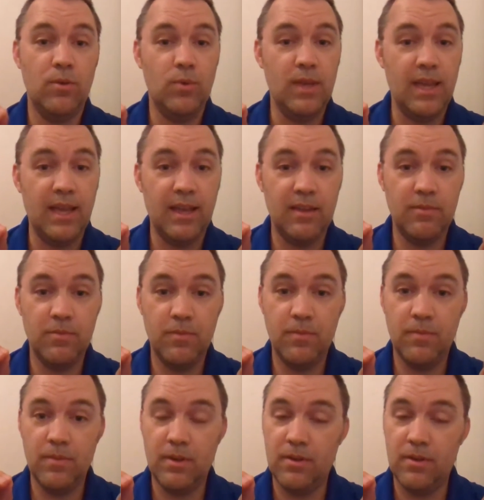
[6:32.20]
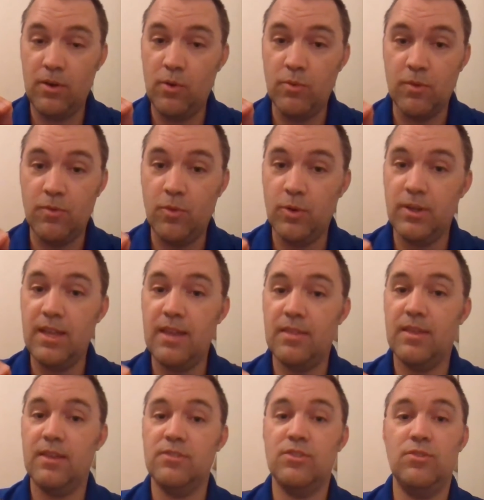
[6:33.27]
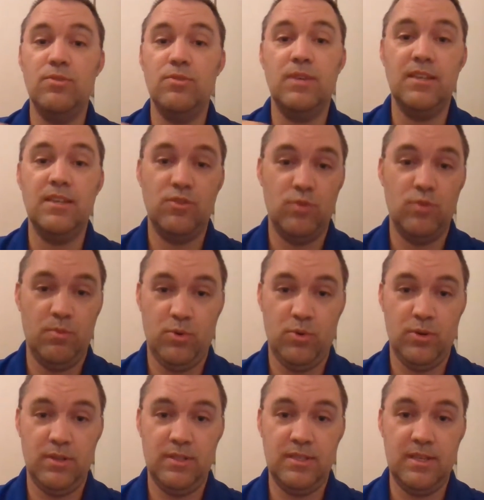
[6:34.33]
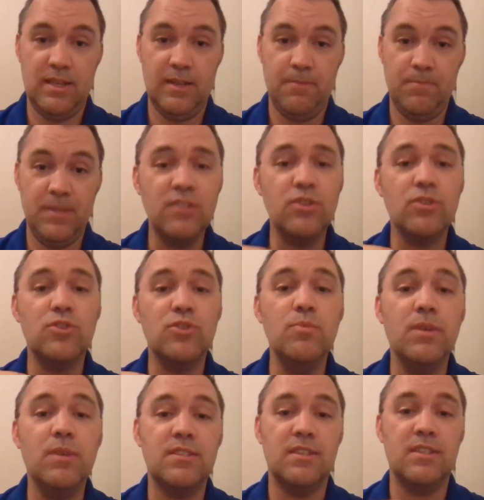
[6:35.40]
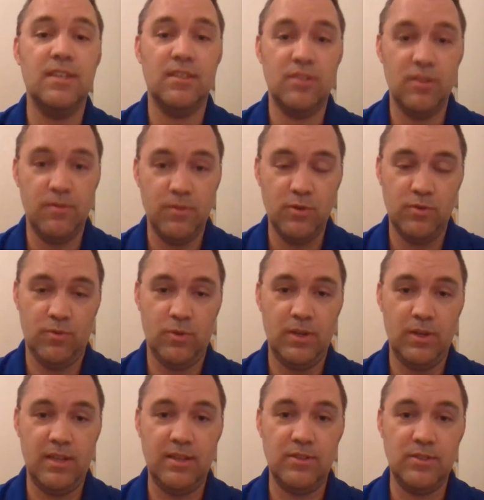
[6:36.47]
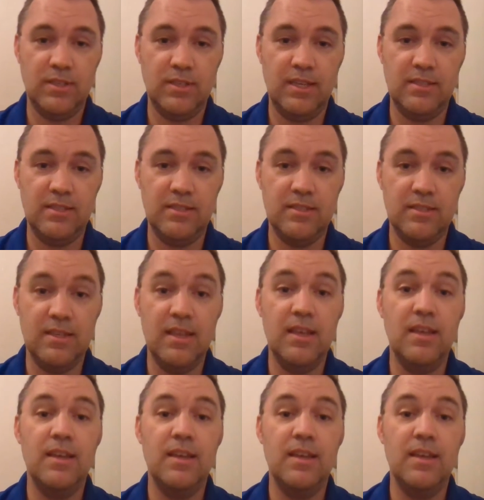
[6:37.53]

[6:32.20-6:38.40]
We had over 48,000 new cases reported today. It took 2 months to get to the first 48,000 cases.